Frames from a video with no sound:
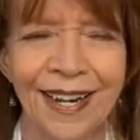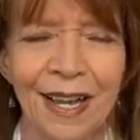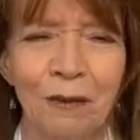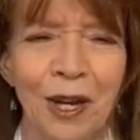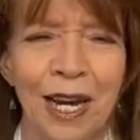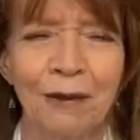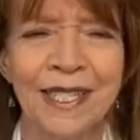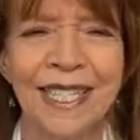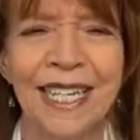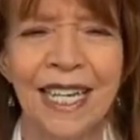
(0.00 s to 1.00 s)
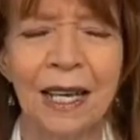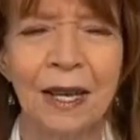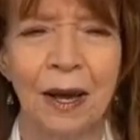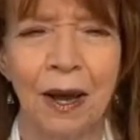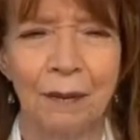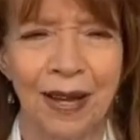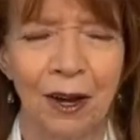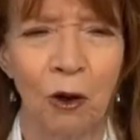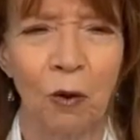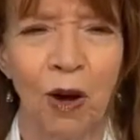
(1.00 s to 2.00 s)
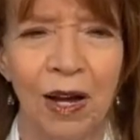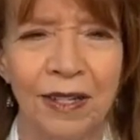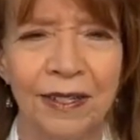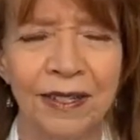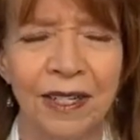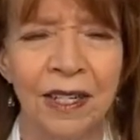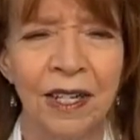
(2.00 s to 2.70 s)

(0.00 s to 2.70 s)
And what I was thinking about was